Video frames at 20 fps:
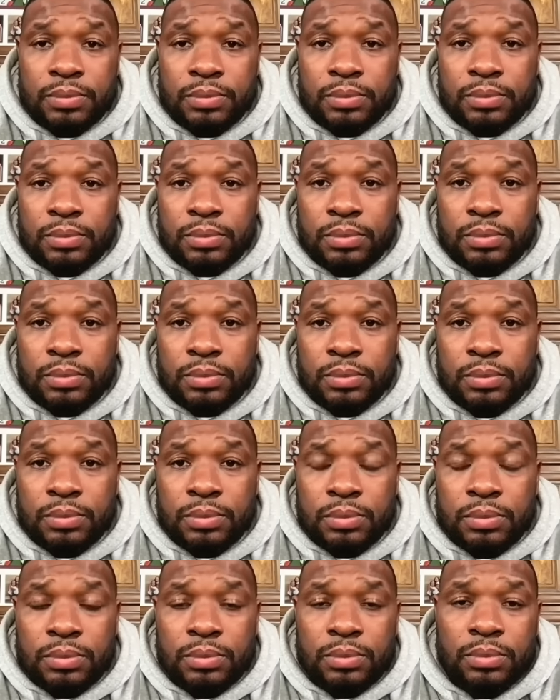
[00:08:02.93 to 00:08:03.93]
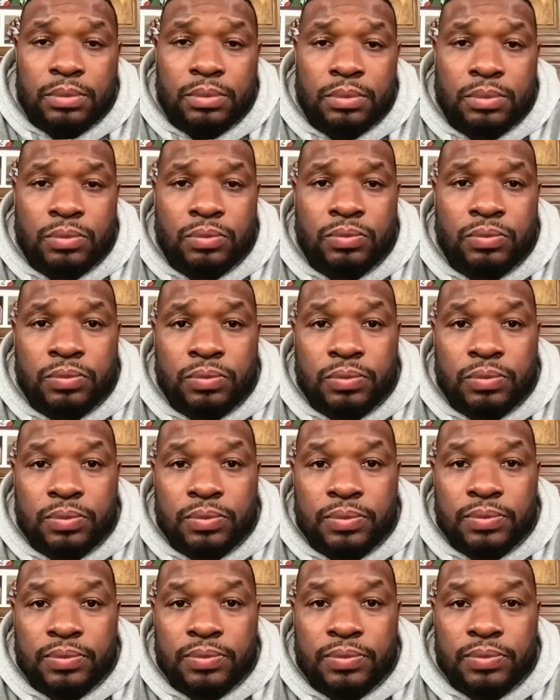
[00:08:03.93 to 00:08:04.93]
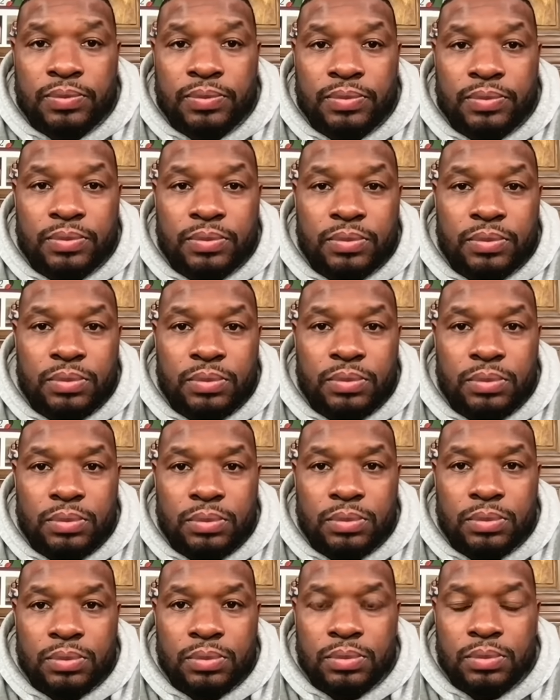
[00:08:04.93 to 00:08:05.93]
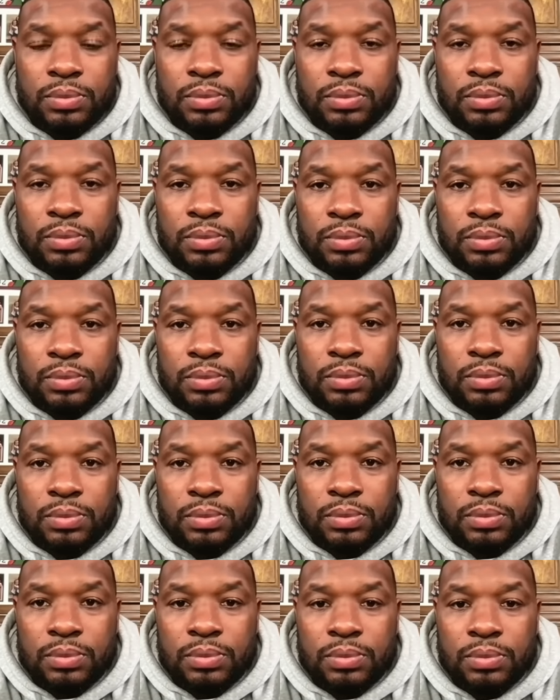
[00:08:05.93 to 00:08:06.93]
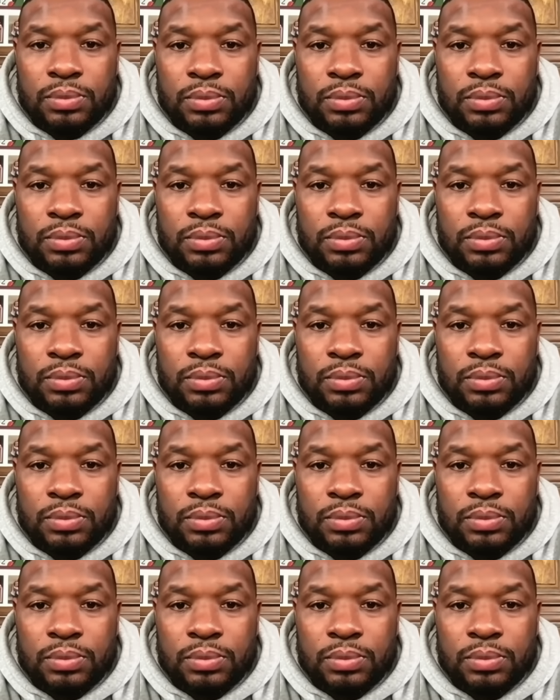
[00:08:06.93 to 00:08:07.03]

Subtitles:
(silent)